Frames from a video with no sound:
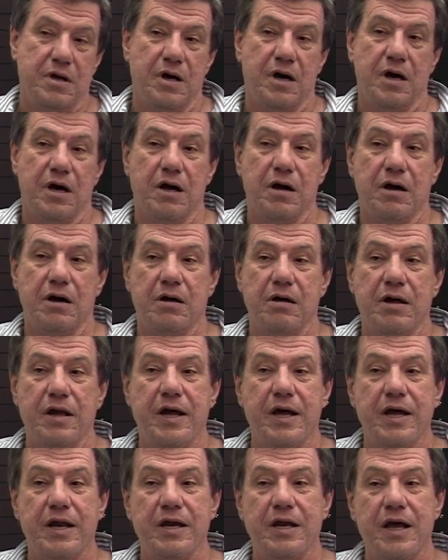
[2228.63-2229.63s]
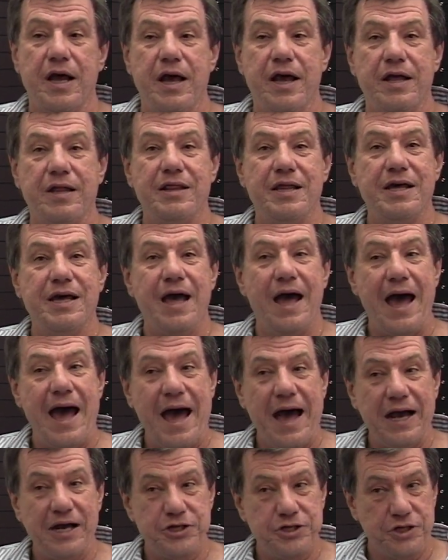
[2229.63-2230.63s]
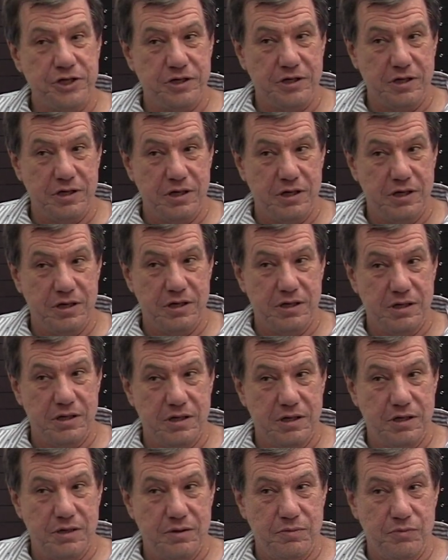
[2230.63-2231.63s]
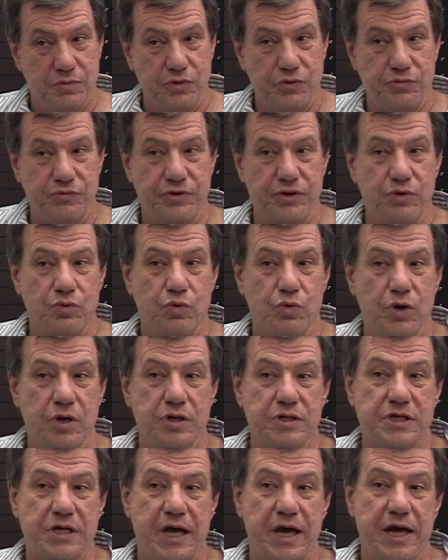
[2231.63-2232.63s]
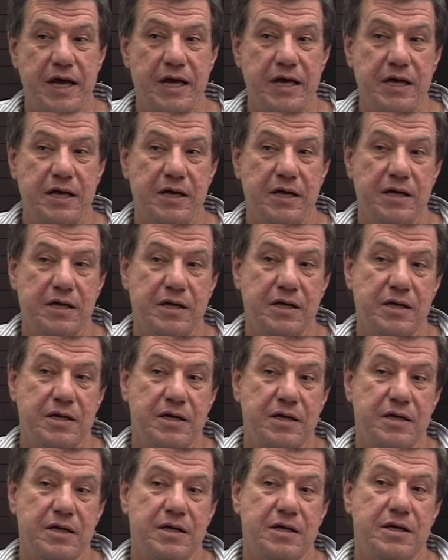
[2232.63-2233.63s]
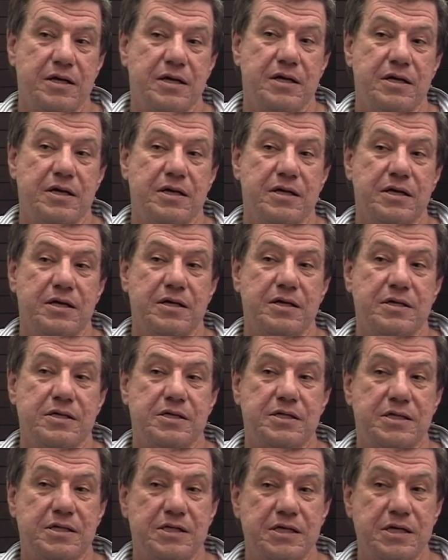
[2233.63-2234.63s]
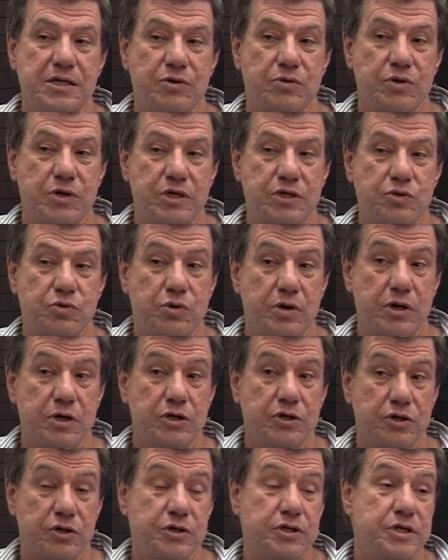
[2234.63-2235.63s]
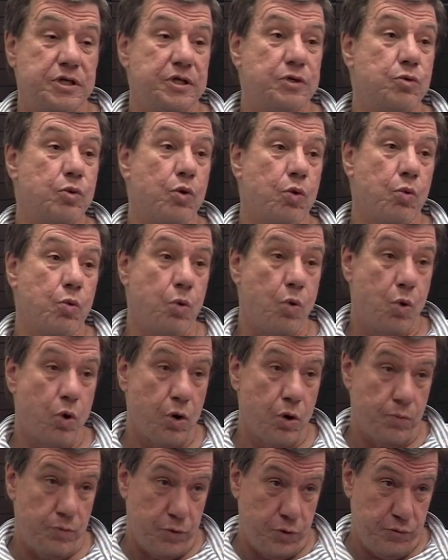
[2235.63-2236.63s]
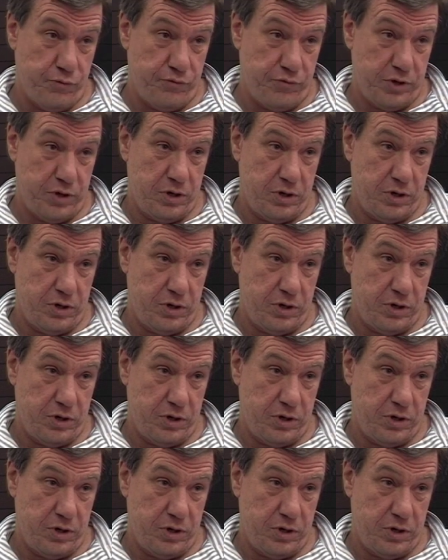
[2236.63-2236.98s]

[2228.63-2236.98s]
and the action movie was a sequence where it turns into a war movie.